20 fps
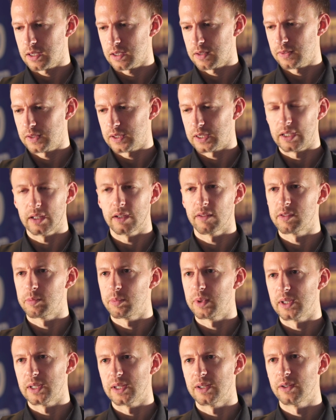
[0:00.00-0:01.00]
I think he loves
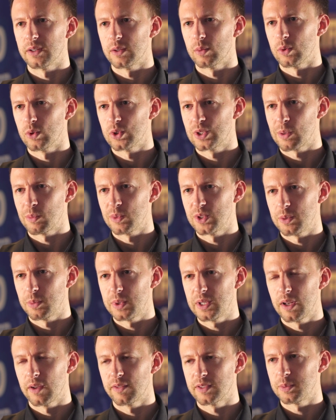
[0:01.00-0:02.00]
being here at the World Championship.
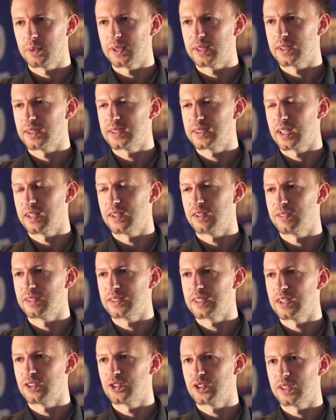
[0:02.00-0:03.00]
He loves being the centre of
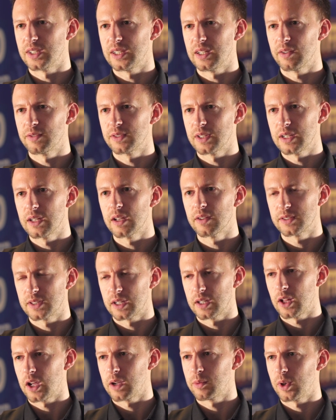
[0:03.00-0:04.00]
attention. He loves he loves
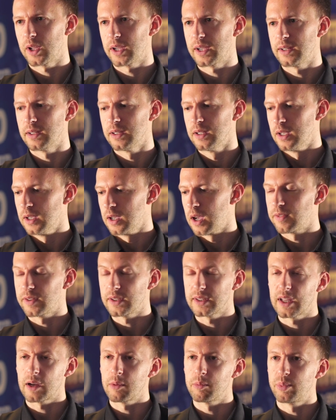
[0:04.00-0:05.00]
the limelight, and I
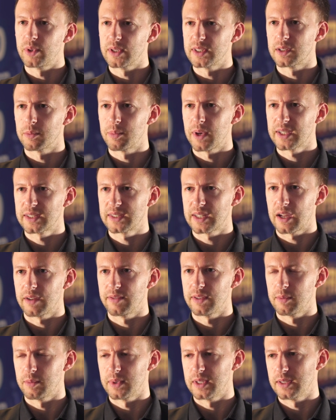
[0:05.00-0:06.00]
think that brings the best out
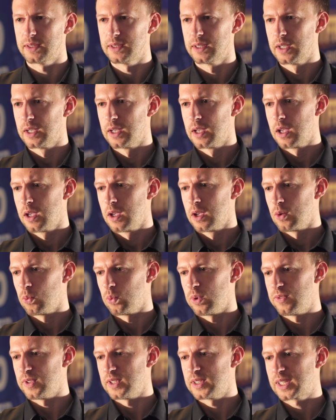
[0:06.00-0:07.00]
of him. And
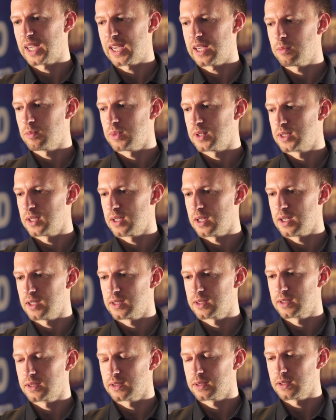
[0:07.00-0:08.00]
with his game, is
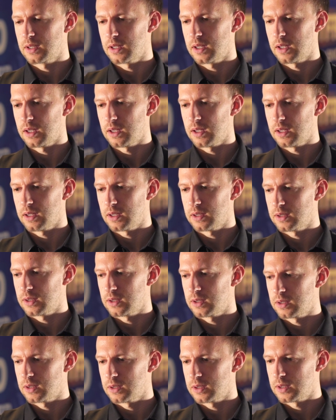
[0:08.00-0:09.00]
is
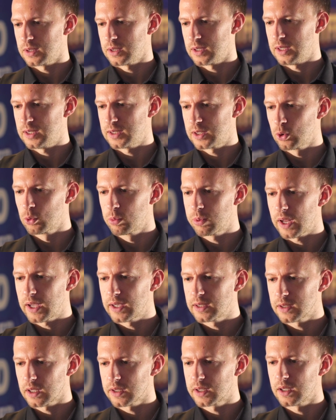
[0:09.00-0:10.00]
he still
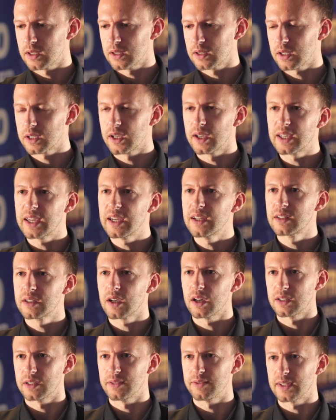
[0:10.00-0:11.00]
plays like a like a kid
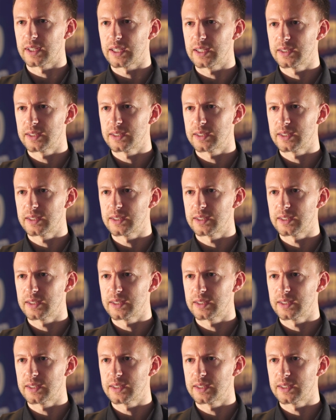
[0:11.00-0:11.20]
kind of thing.